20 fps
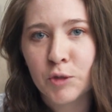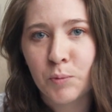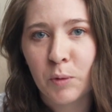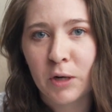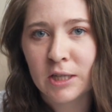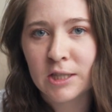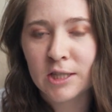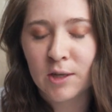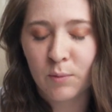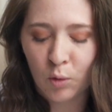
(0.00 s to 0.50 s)

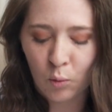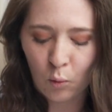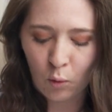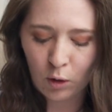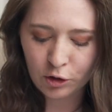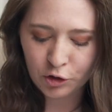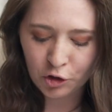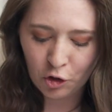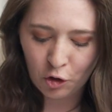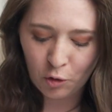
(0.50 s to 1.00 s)
spring and summer
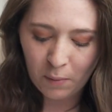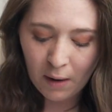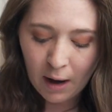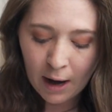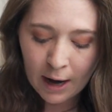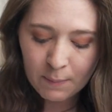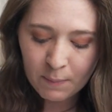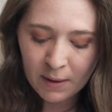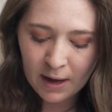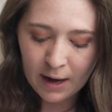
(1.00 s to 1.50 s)
wardrobe,
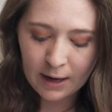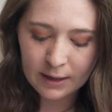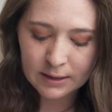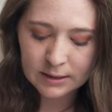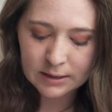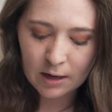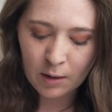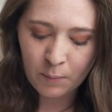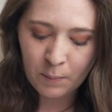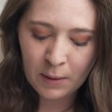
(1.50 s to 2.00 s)
I
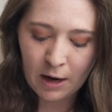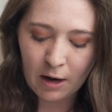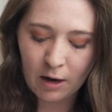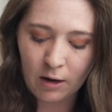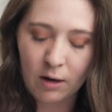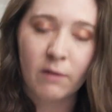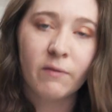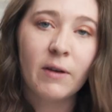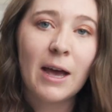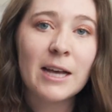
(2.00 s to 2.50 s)
picked a
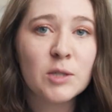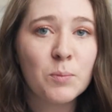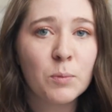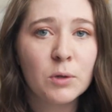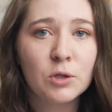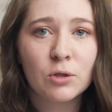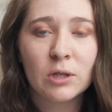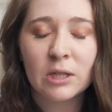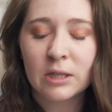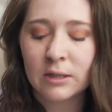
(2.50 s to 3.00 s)
pair of
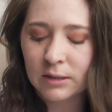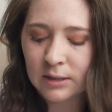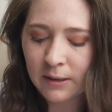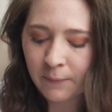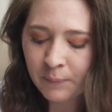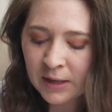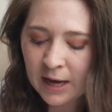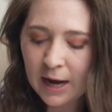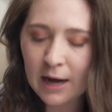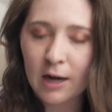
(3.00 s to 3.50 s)
espadrilles
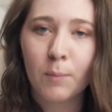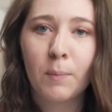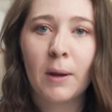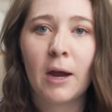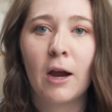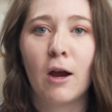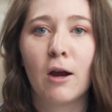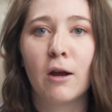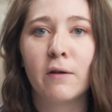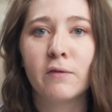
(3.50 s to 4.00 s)
and a
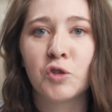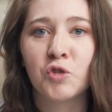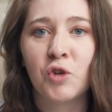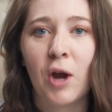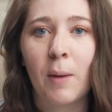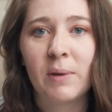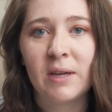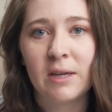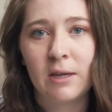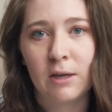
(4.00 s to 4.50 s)
pair of
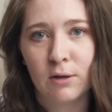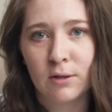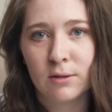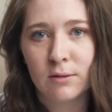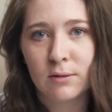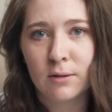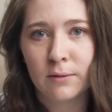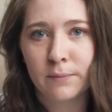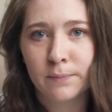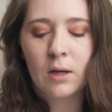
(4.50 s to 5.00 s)
strappy
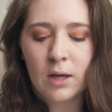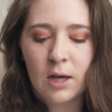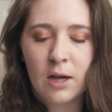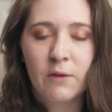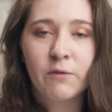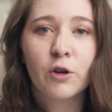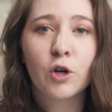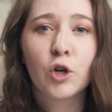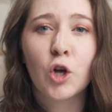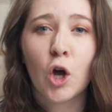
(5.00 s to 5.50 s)
heels.
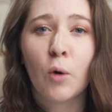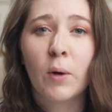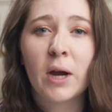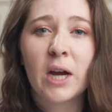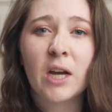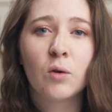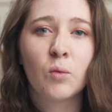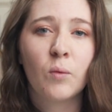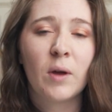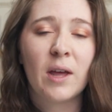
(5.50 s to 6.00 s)
If you're
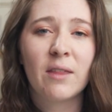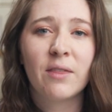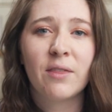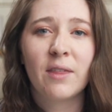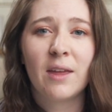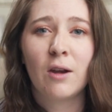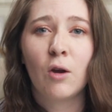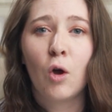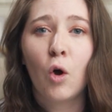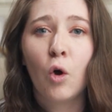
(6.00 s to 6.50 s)
going with
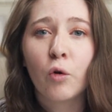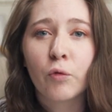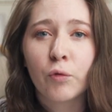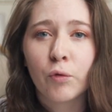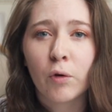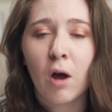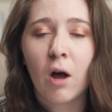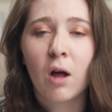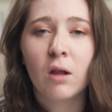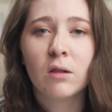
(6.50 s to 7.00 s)
an
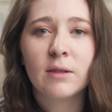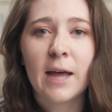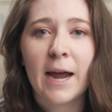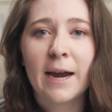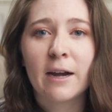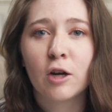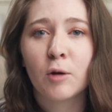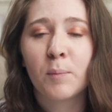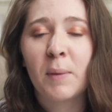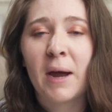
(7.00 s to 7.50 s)
overall
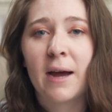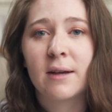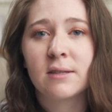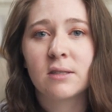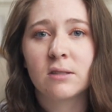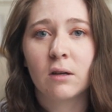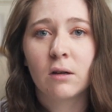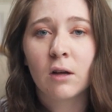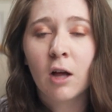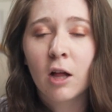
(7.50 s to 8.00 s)
lighter
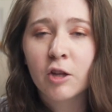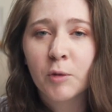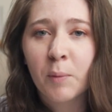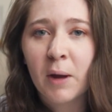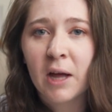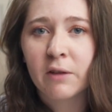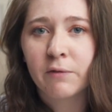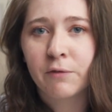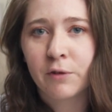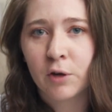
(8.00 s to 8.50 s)
pastel color
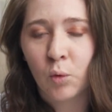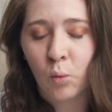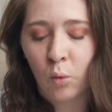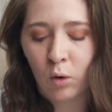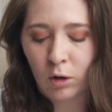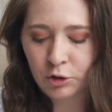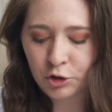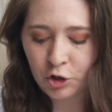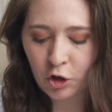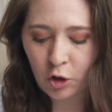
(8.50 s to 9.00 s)
palette for your
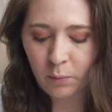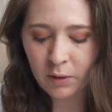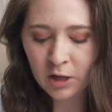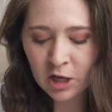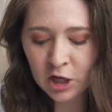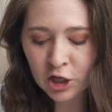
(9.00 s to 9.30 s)
wardrobe,